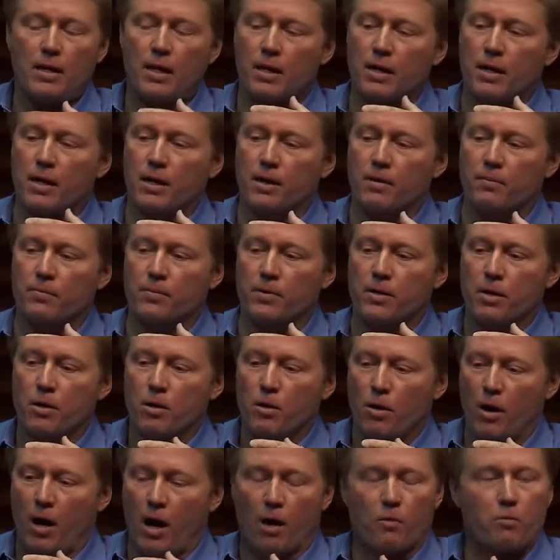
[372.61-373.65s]
uh,
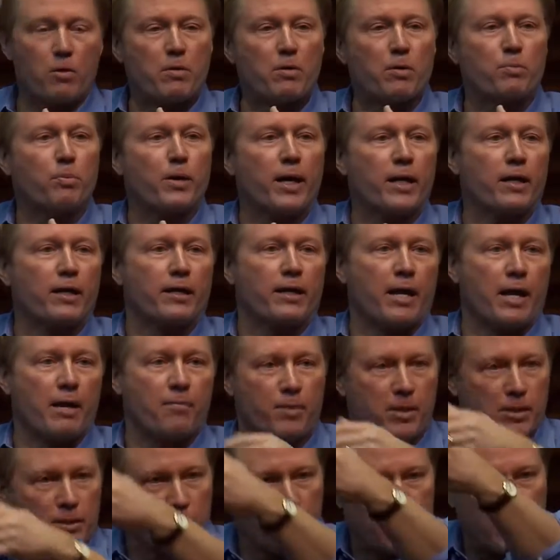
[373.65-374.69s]
uh, we were playing a game
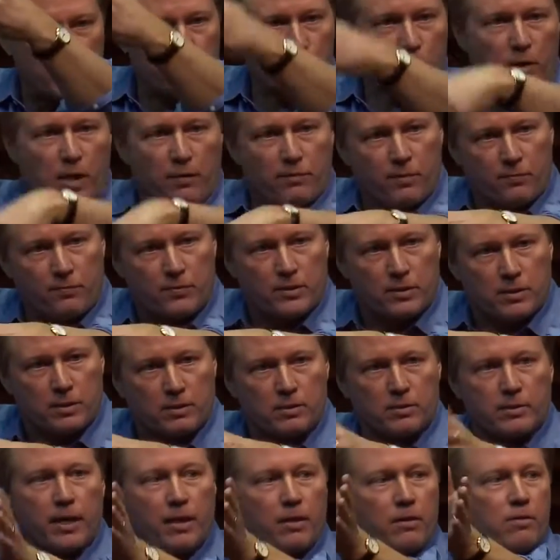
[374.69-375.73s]
because you know, that's where you have a
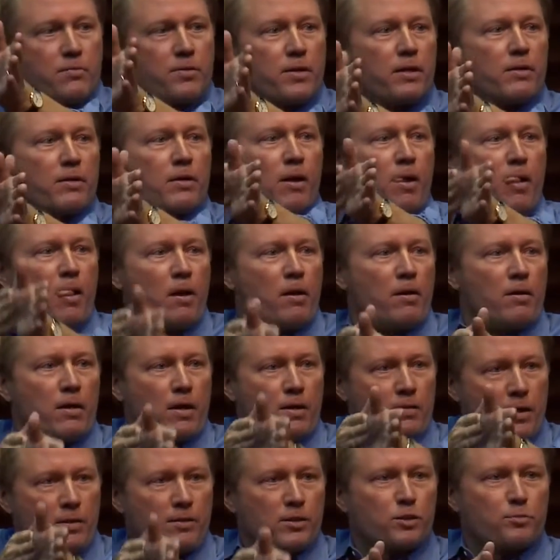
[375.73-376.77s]
facilitator and then
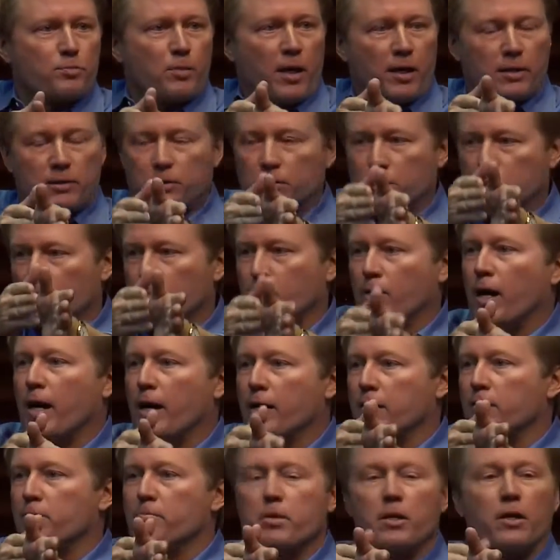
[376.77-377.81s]
and then the sponsors are
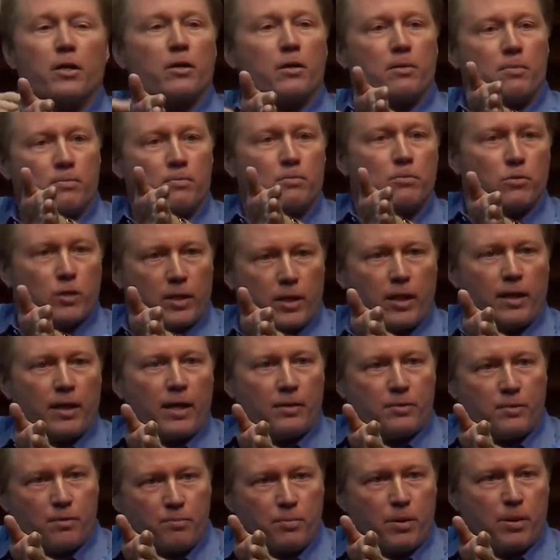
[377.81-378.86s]
behind a mirror looking
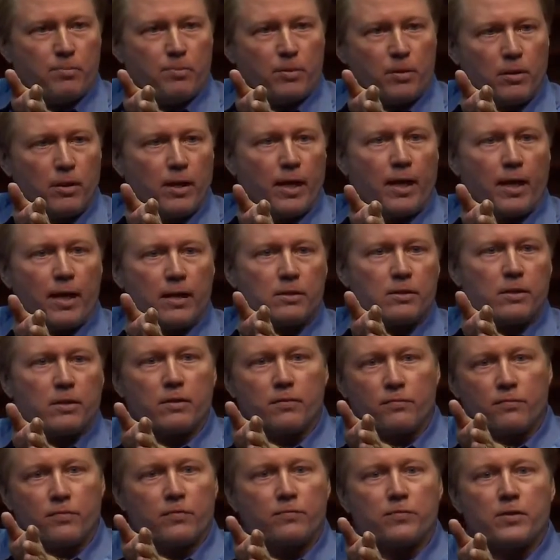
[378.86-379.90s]
at the people and the
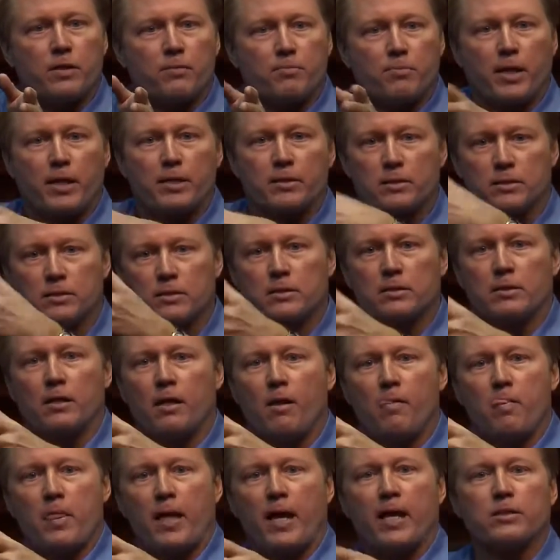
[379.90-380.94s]
15 patients
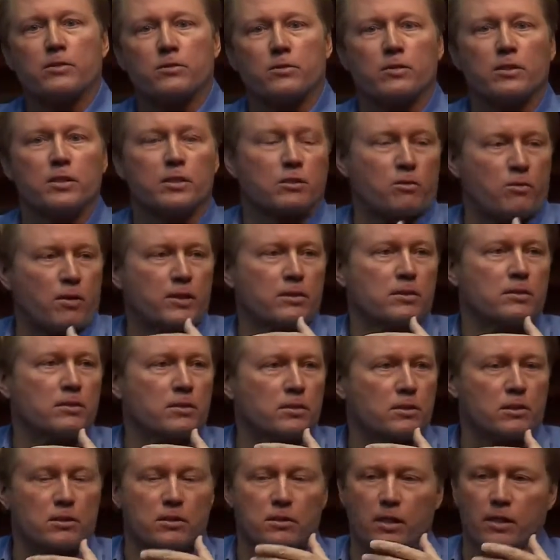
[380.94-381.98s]
answering these
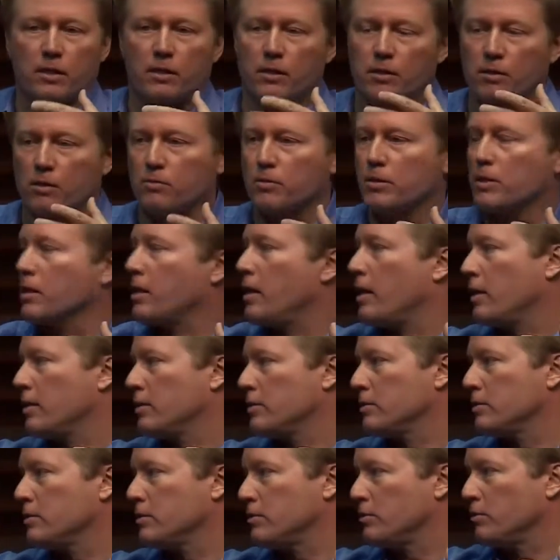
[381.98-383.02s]
questions just like they do with
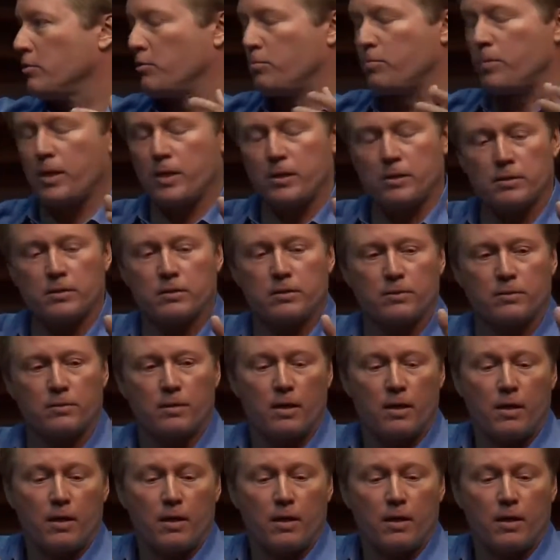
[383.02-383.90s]
cars and toothpaste and,